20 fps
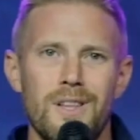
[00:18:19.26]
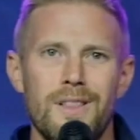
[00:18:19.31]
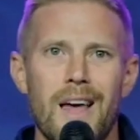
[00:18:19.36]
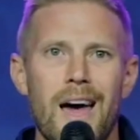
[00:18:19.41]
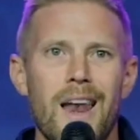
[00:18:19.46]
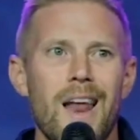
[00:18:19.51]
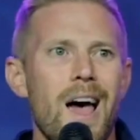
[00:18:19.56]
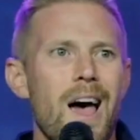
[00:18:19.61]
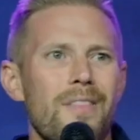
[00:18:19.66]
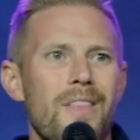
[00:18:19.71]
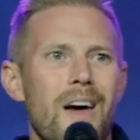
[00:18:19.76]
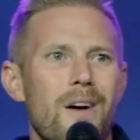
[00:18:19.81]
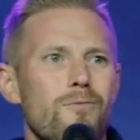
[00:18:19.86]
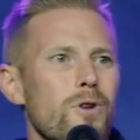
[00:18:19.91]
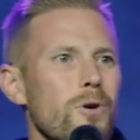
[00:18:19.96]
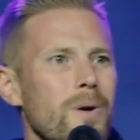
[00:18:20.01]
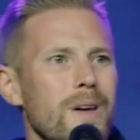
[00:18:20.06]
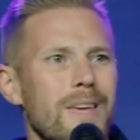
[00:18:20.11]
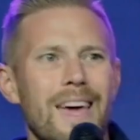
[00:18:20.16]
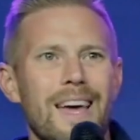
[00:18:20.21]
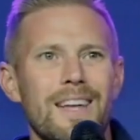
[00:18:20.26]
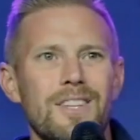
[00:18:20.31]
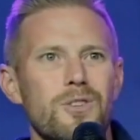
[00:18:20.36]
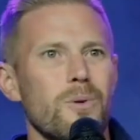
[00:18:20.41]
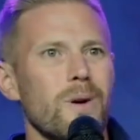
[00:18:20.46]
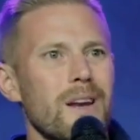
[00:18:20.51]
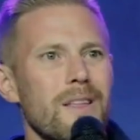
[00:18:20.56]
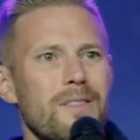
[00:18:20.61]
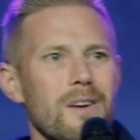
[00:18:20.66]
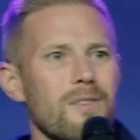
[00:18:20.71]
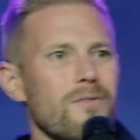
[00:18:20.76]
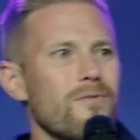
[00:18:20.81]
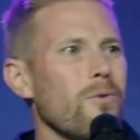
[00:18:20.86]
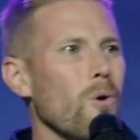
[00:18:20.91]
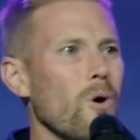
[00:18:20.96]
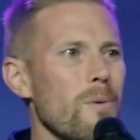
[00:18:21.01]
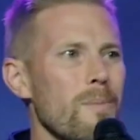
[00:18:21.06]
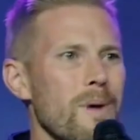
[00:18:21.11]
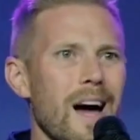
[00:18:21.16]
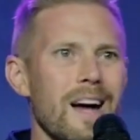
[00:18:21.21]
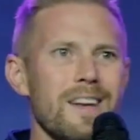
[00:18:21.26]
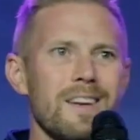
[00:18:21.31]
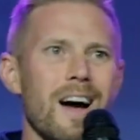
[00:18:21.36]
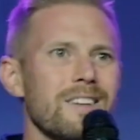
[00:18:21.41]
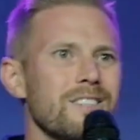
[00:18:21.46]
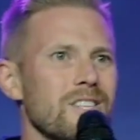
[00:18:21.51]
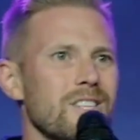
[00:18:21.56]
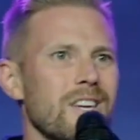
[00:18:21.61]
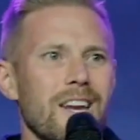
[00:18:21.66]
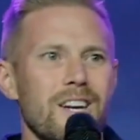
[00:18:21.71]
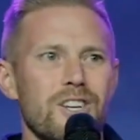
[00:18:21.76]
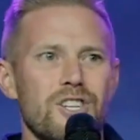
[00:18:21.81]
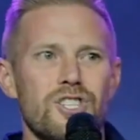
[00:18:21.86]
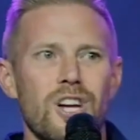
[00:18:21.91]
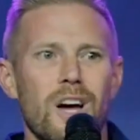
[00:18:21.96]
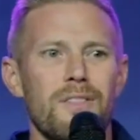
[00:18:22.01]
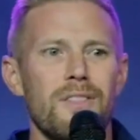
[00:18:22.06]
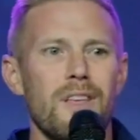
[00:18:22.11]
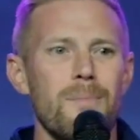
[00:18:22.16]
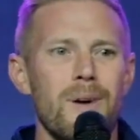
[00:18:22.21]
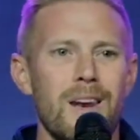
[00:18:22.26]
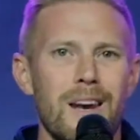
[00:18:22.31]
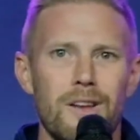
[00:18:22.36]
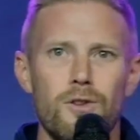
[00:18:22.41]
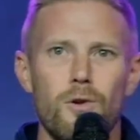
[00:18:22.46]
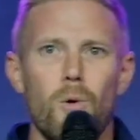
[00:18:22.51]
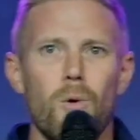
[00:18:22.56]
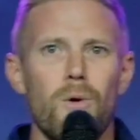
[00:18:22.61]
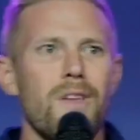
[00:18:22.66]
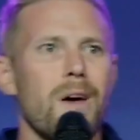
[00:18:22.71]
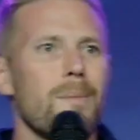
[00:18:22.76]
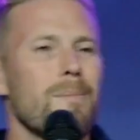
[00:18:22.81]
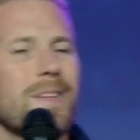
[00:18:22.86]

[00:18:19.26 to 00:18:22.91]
that really can't do anything for me, I just kind of shun them and ignore them